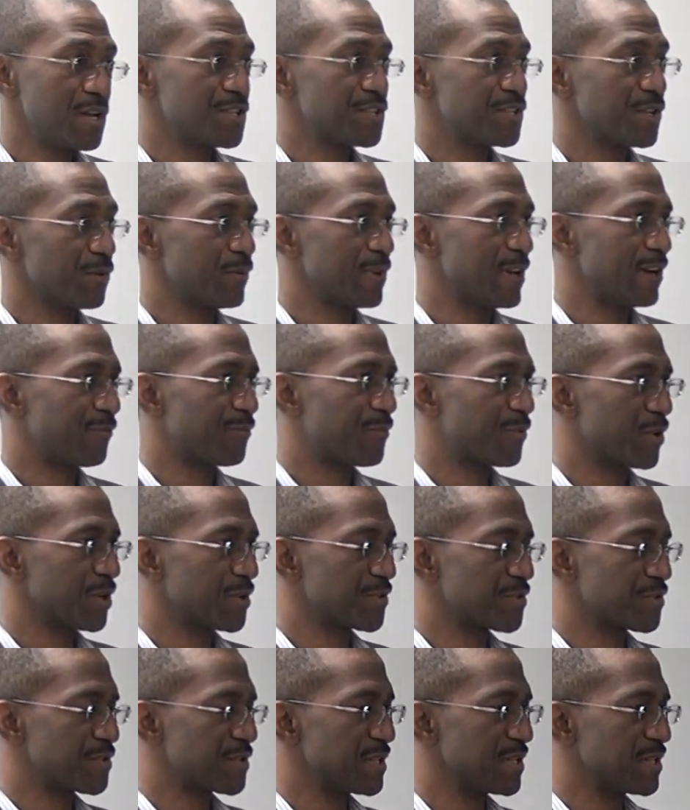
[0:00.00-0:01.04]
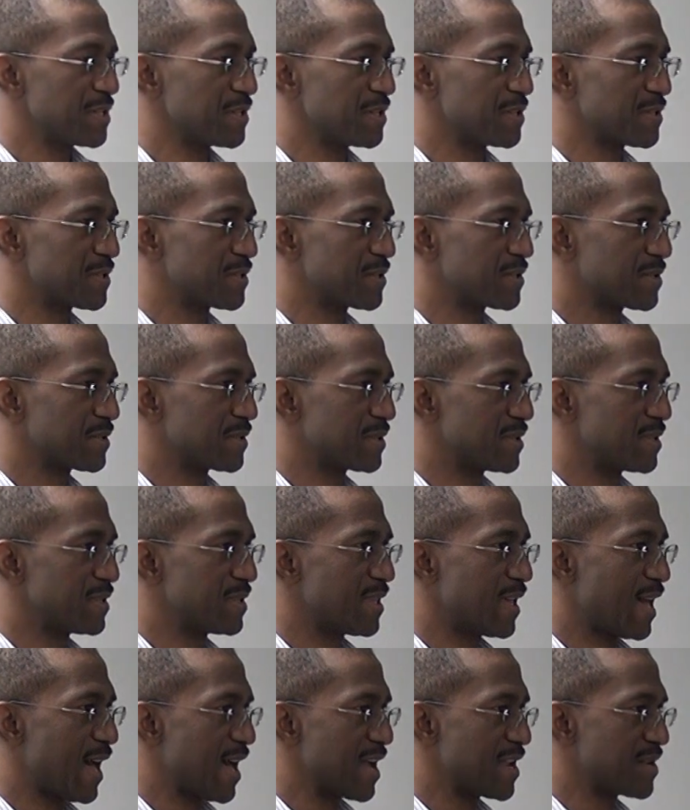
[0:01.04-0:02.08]
So we have processes
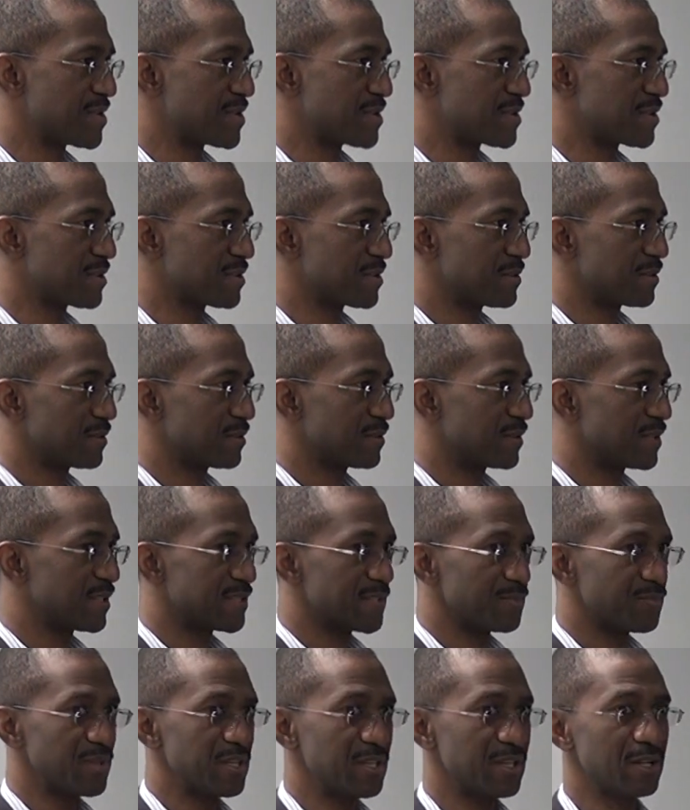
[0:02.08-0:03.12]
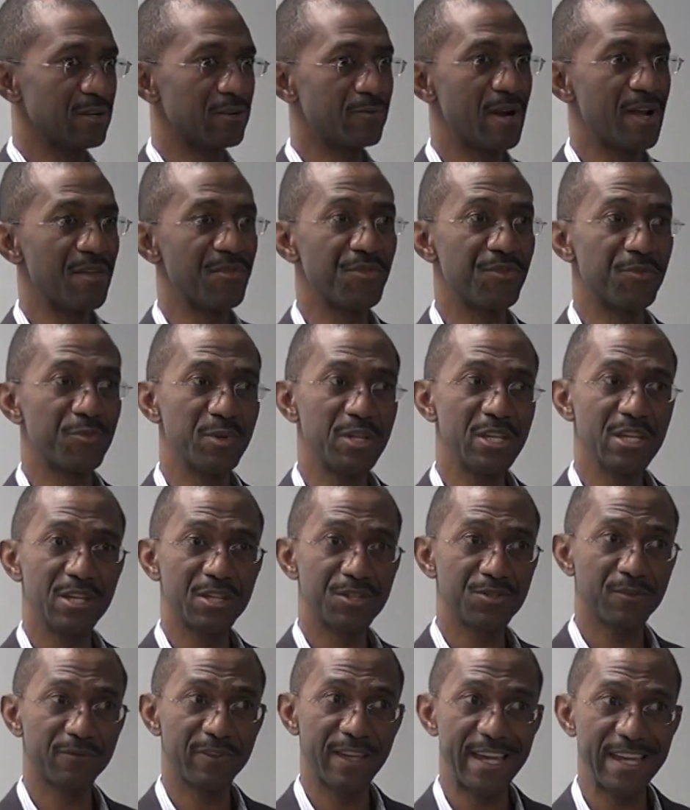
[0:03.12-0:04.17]
that disappear around 3
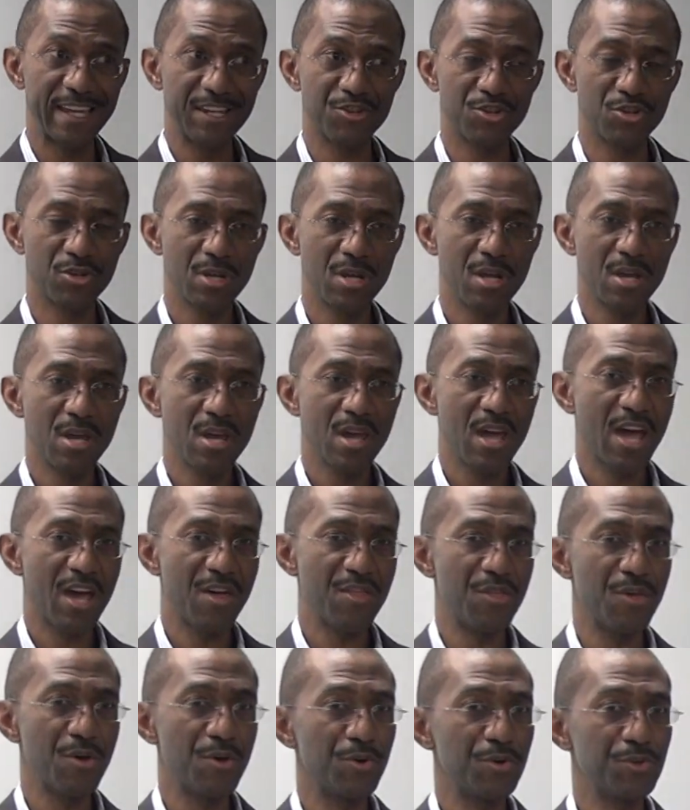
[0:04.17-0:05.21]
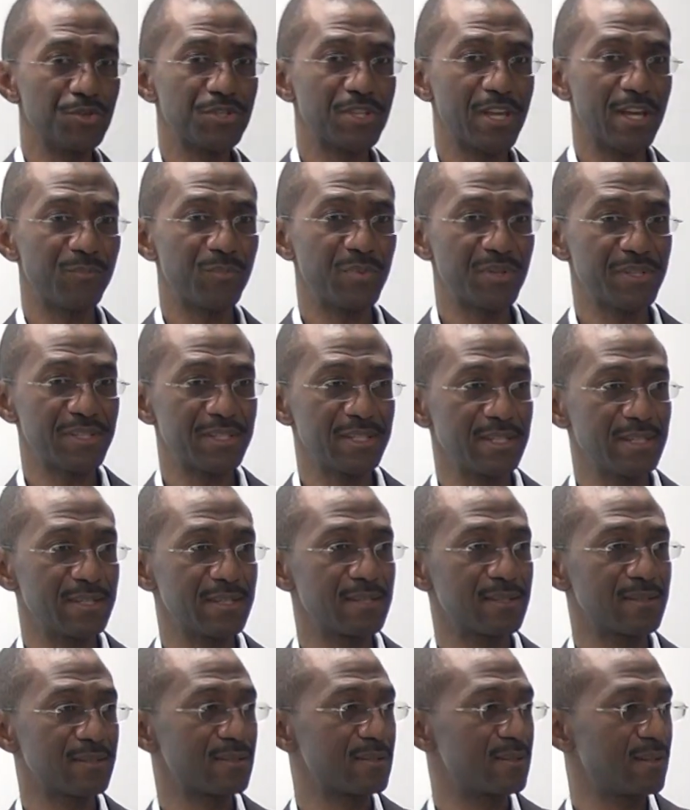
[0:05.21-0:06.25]
years of age, and those that
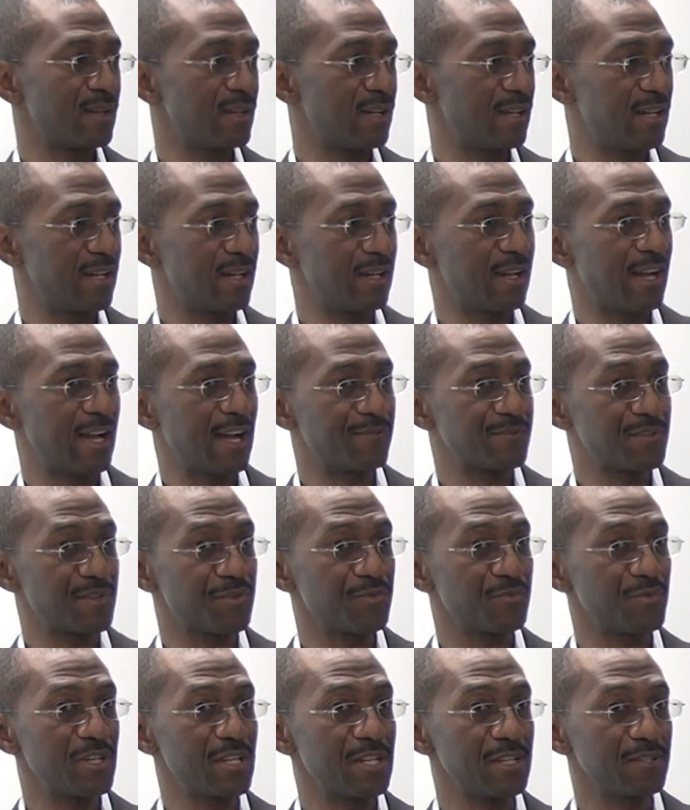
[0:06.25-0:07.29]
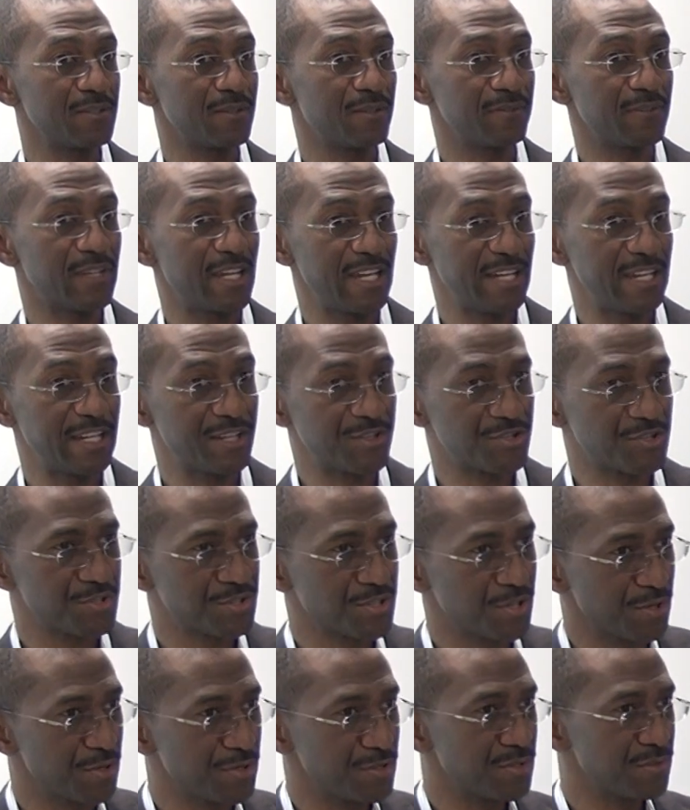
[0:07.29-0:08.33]
persist after 3 years of age.
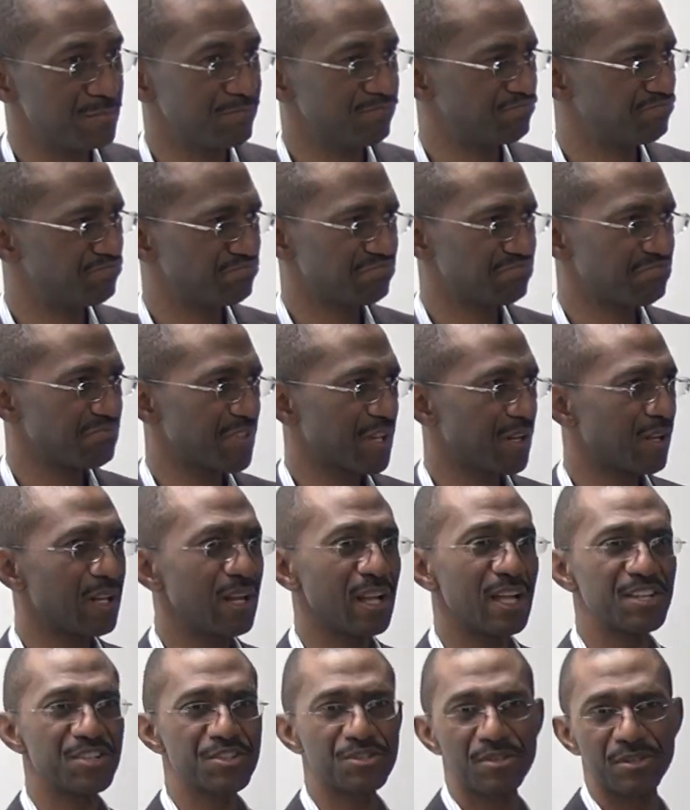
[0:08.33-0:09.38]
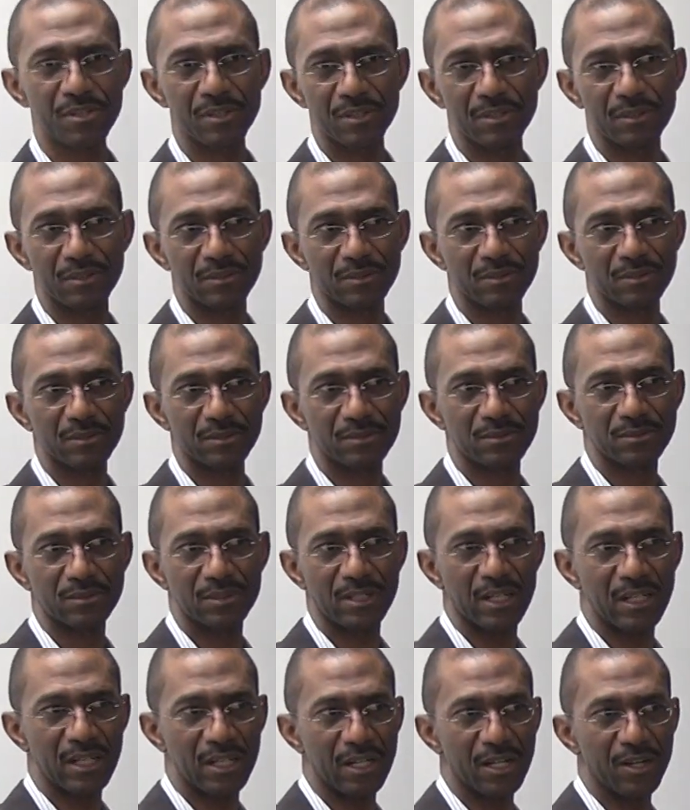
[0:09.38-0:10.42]
So cluster
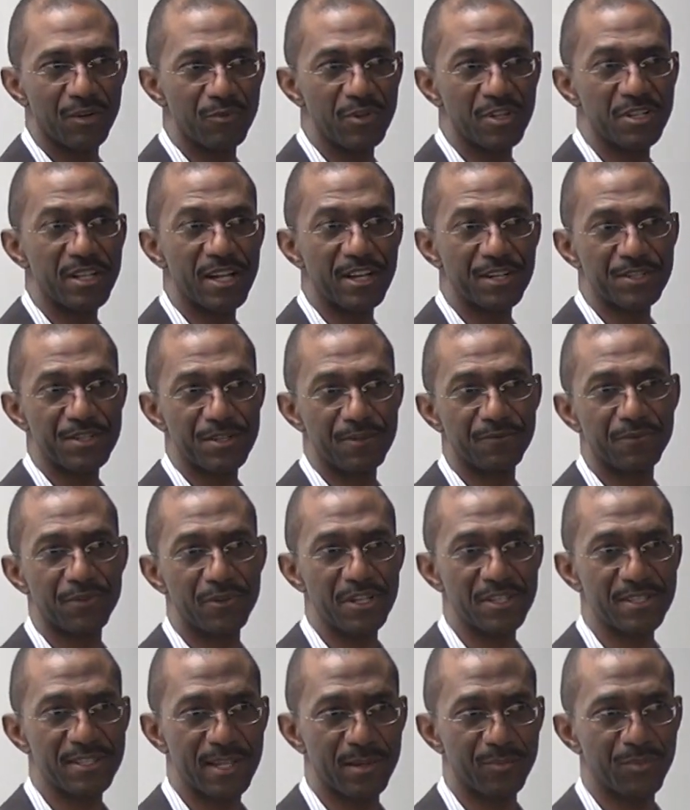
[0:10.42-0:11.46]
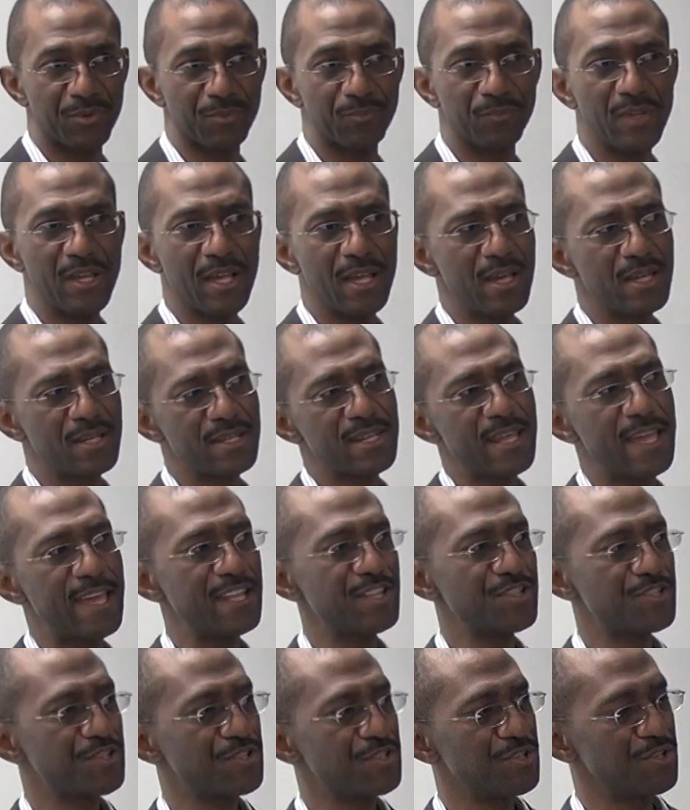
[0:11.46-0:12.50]
reduction, for example,
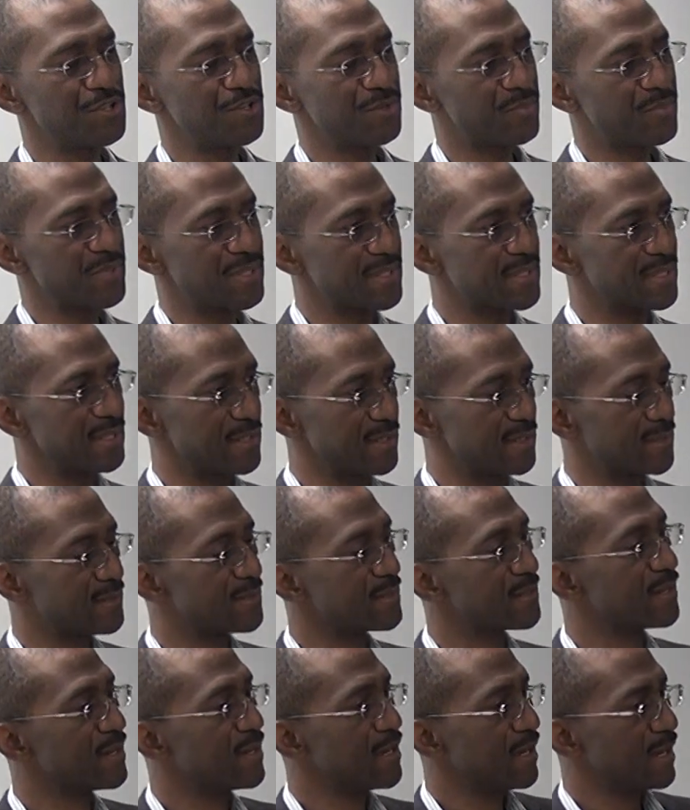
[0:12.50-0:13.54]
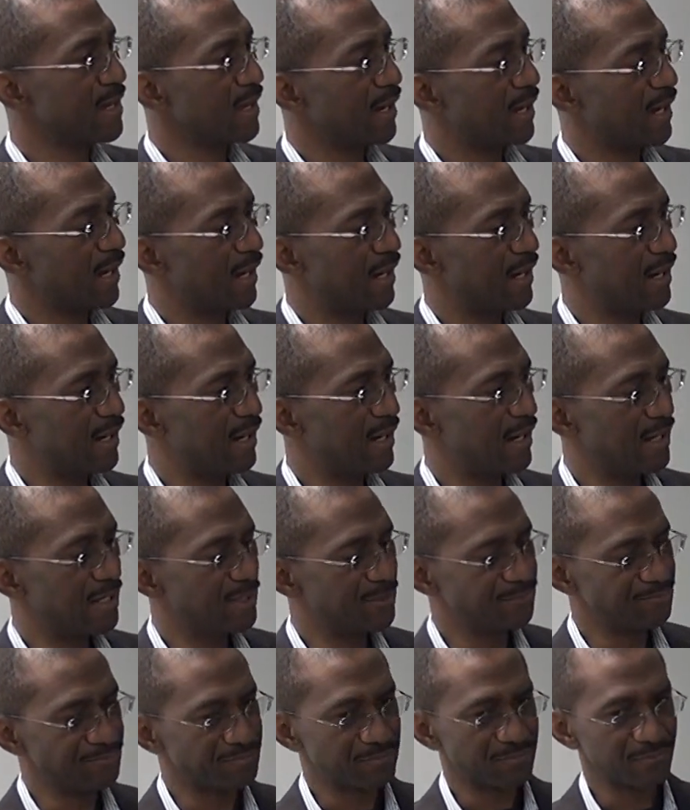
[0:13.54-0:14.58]
tends to persist.
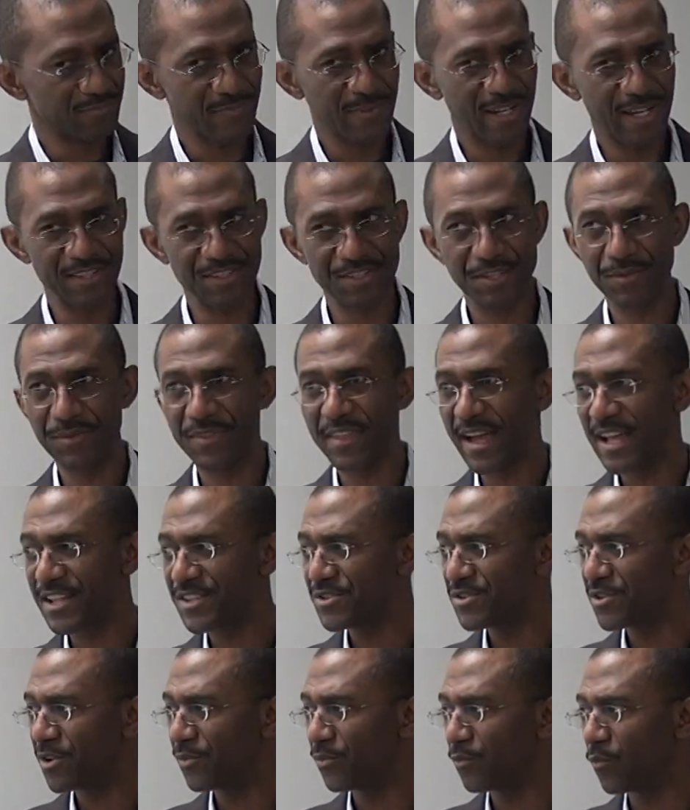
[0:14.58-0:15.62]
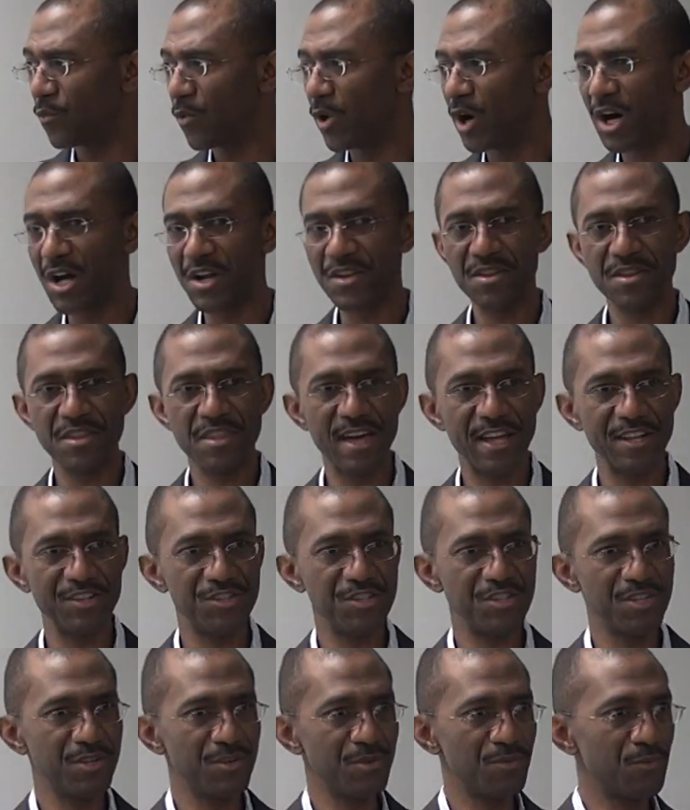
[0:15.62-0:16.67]
And so that's not one
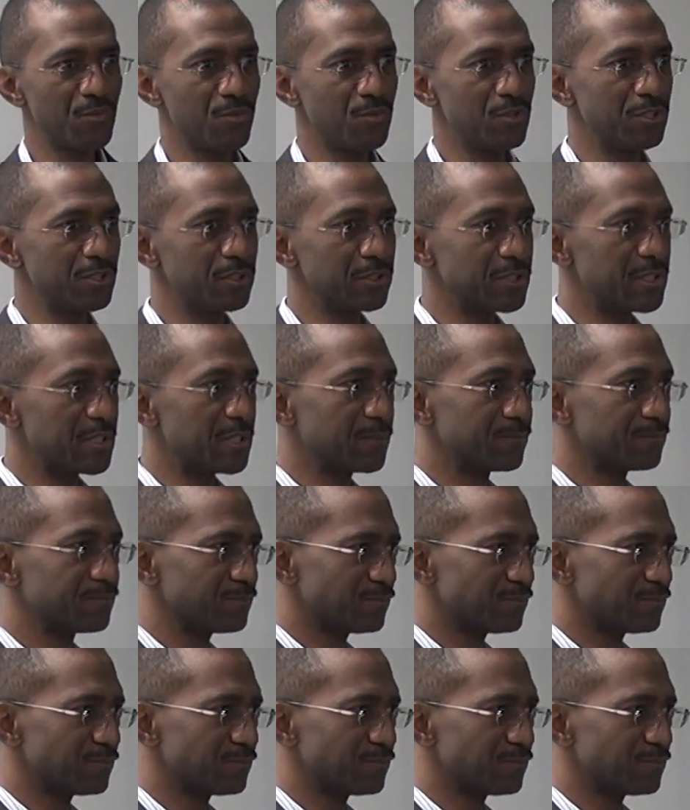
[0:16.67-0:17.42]
that you would